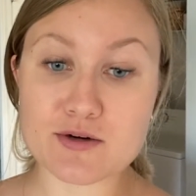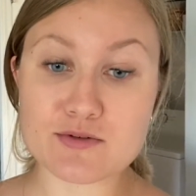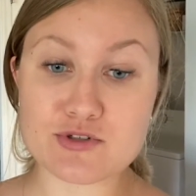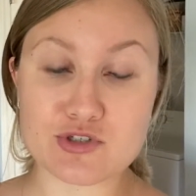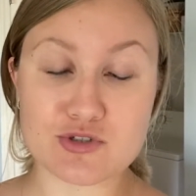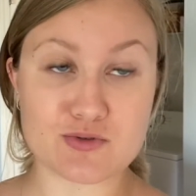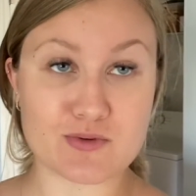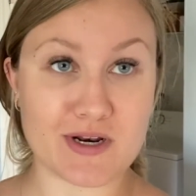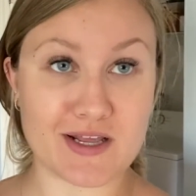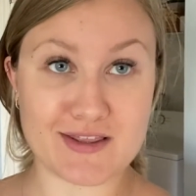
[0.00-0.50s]

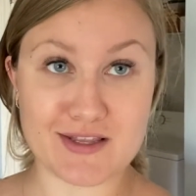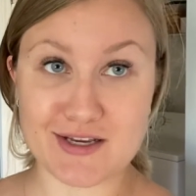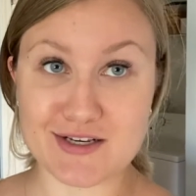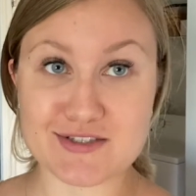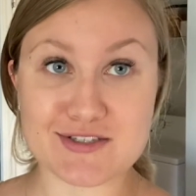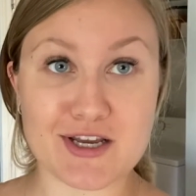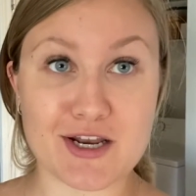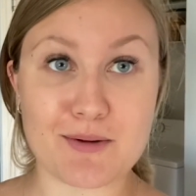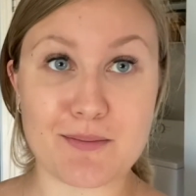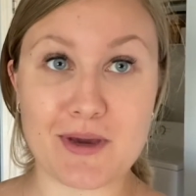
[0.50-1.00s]
which is what I think
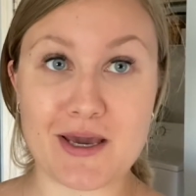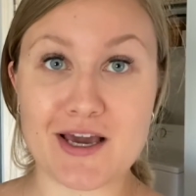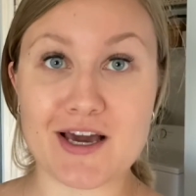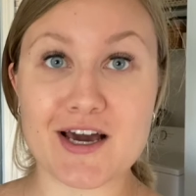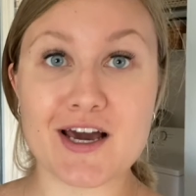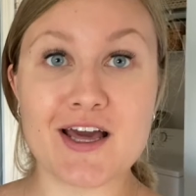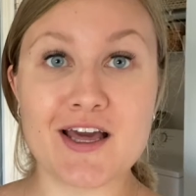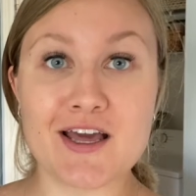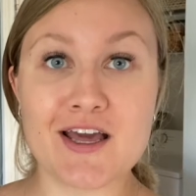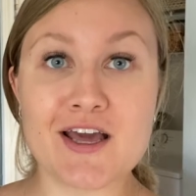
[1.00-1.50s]
is gonna make
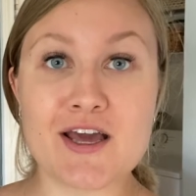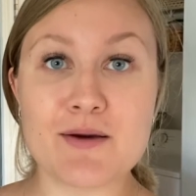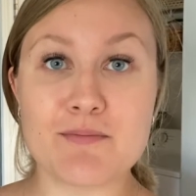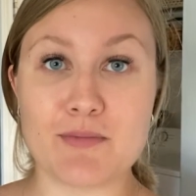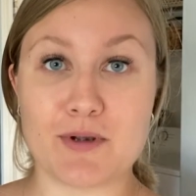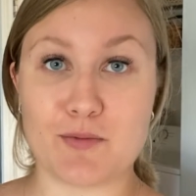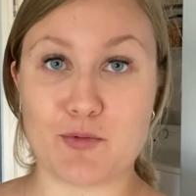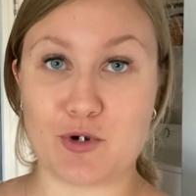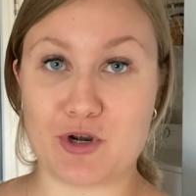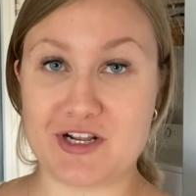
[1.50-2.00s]

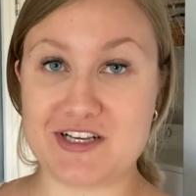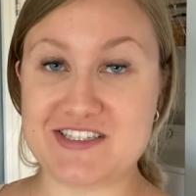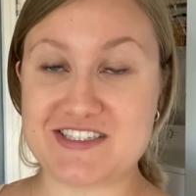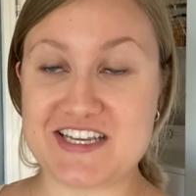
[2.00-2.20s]
my mornings